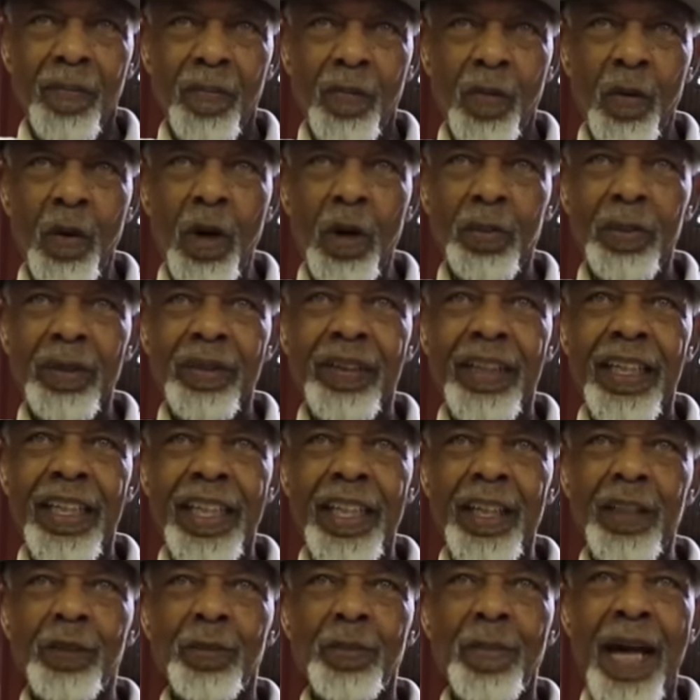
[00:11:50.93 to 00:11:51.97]
for what was in
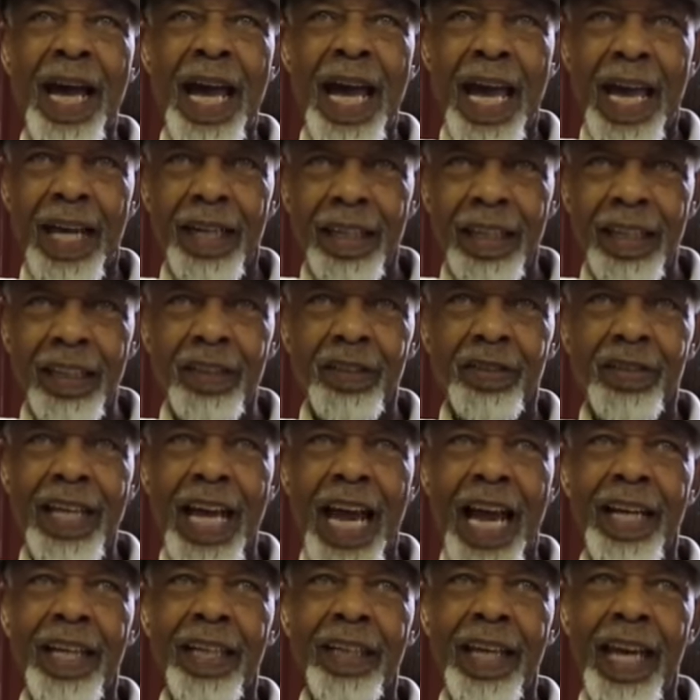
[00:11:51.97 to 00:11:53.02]
his mind. He
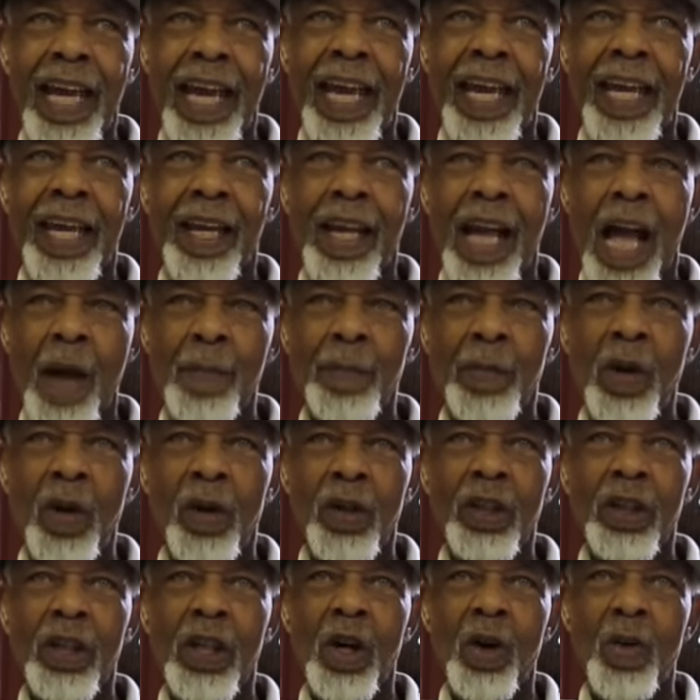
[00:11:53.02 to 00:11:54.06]
decided, hey, I'm
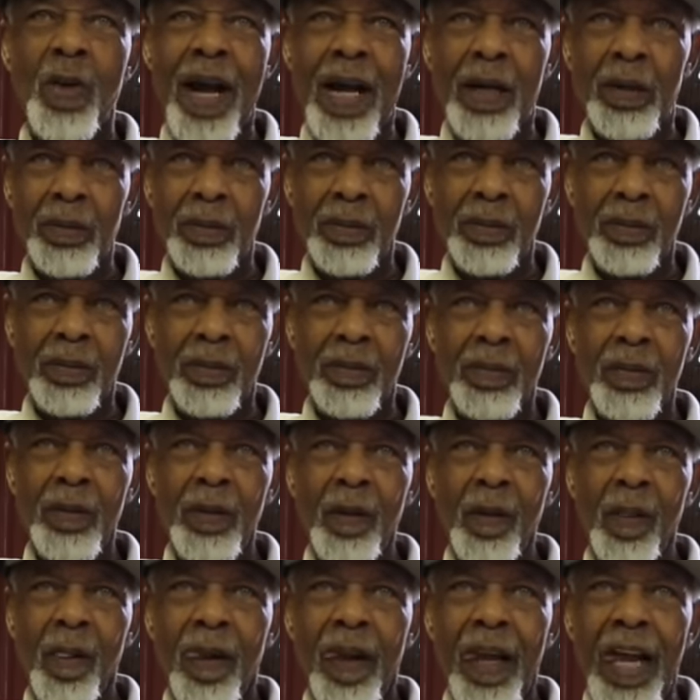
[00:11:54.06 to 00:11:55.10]
going to go out
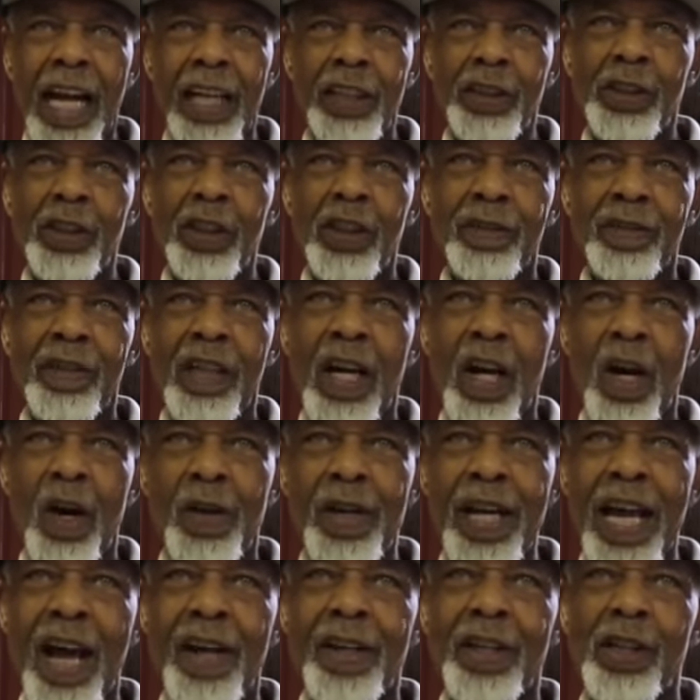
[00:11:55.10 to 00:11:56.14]
I should have
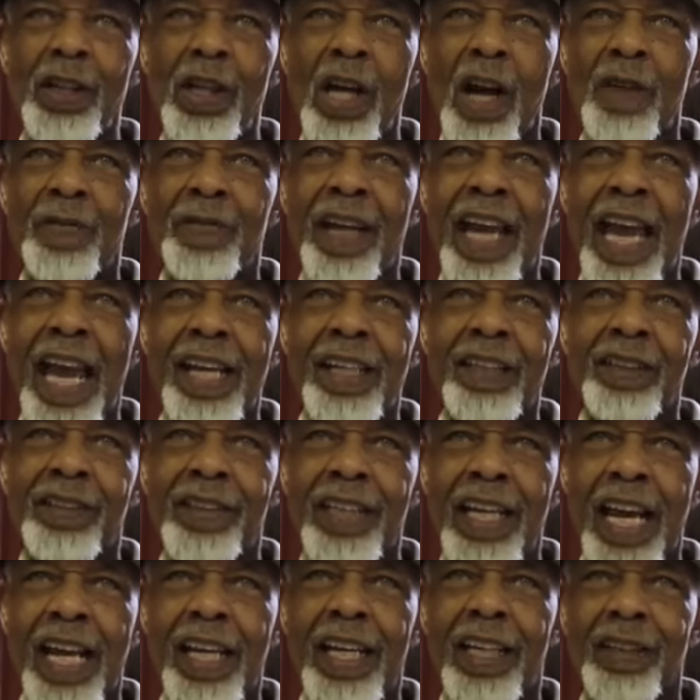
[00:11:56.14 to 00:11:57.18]
gone out in
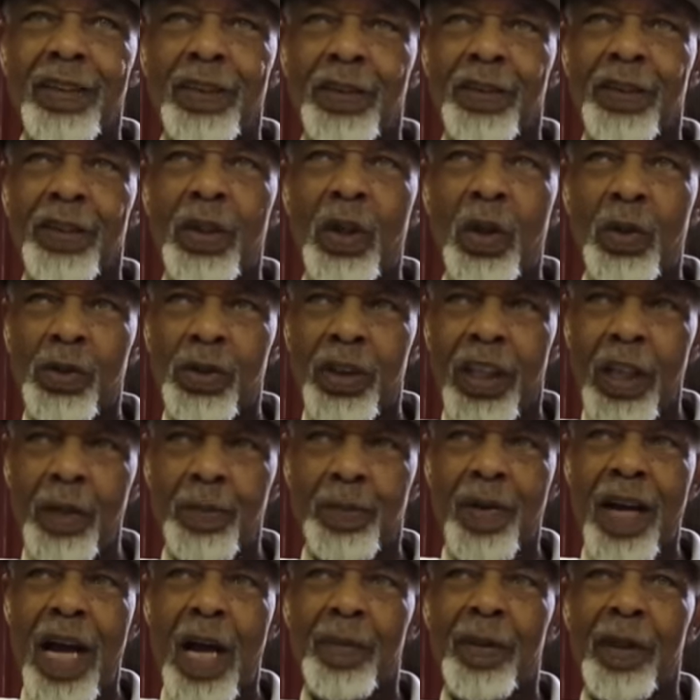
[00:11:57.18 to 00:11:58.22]
Afghanistan as a soldier. He
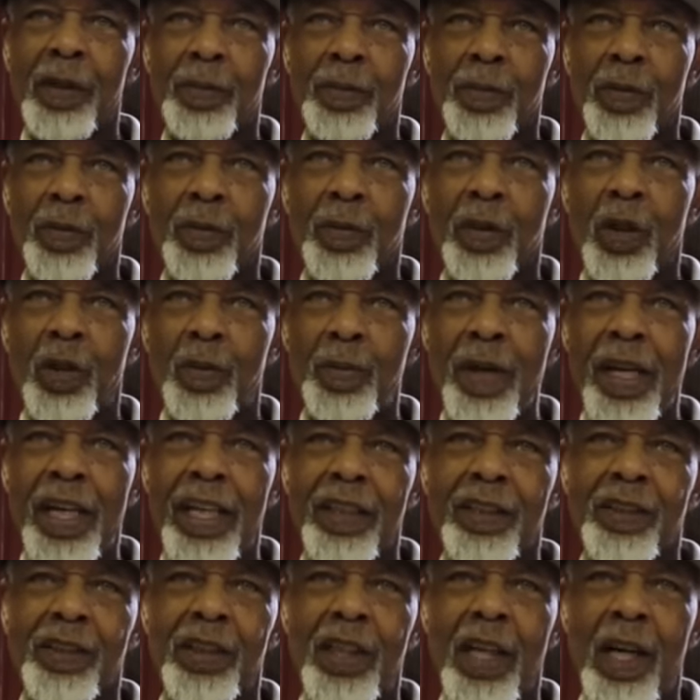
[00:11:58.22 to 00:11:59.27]
probably
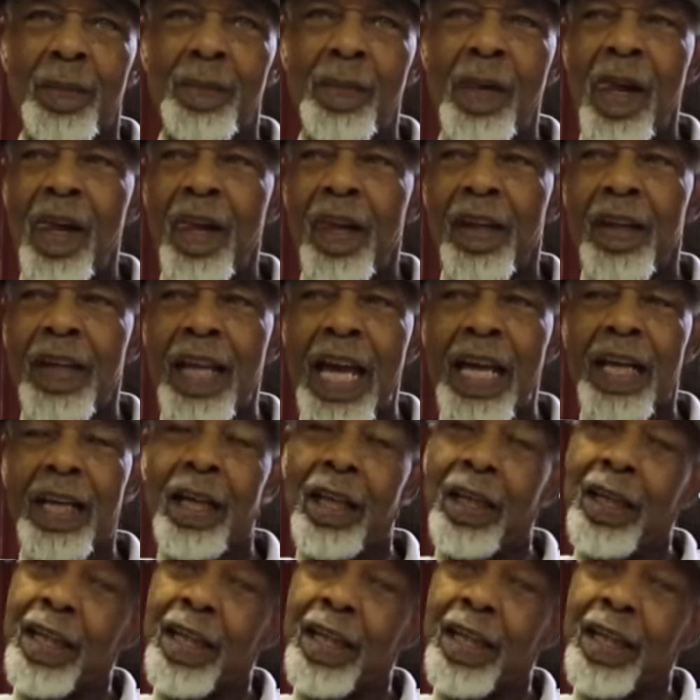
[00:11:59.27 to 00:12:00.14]
committed some, like a